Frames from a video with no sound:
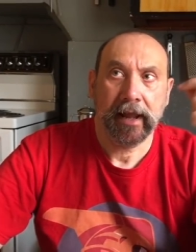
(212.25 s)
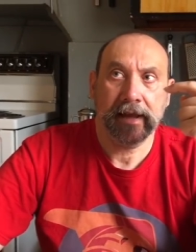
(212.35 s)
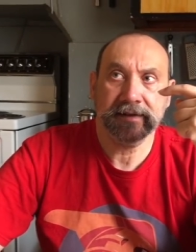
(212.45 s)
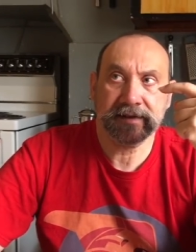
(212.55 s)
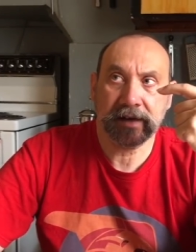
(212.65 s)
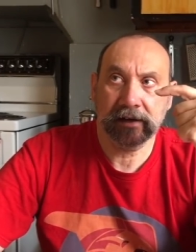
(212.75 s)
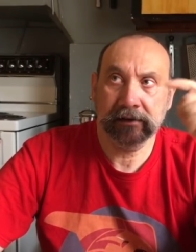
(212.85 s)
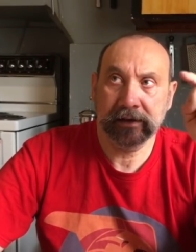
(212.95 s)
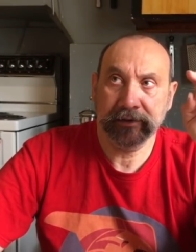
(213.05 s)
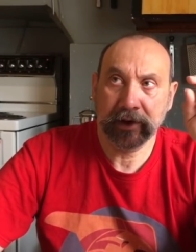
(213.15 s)
and
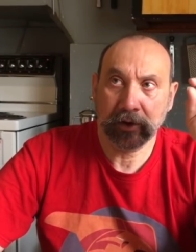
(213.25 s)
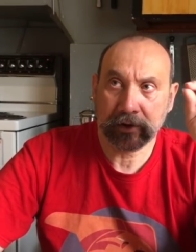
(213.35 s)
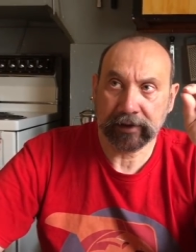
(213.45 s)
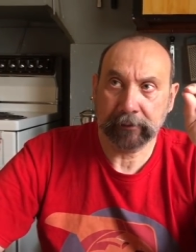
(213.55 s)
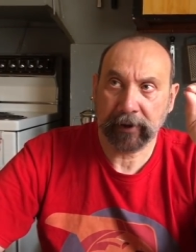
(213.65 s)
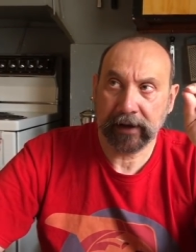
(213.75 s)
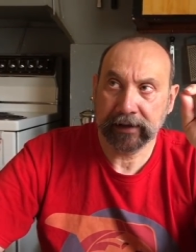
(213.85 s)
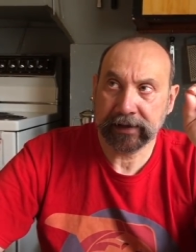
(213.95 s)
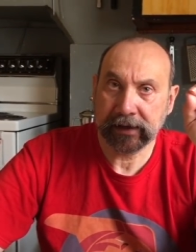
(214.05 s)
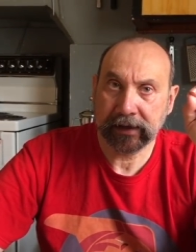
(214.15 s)
so if you look at the
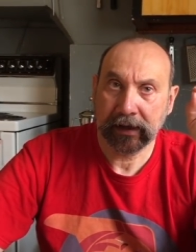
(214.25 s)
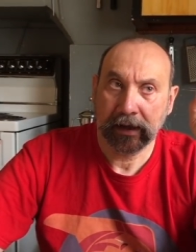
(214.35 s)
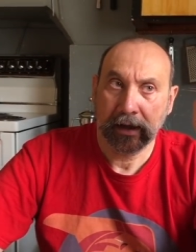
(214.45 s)
painting,